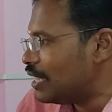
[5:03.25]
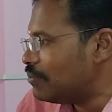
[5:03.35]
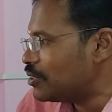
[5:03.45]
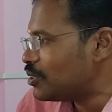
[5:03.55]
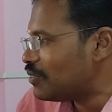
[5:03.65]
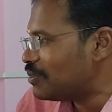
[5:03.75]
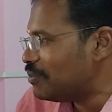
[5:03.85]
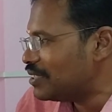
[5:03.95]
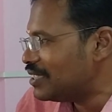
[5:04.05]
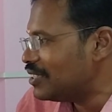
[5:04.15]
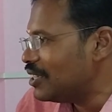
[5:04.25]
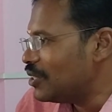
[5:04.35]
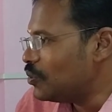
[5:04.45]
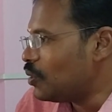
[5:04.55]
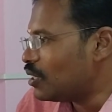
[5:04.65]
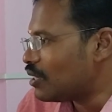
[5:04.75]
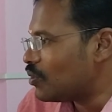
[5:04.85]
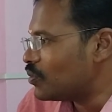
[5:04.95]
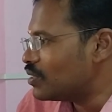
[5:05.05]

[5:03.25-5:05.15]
dimension of the machine do not allow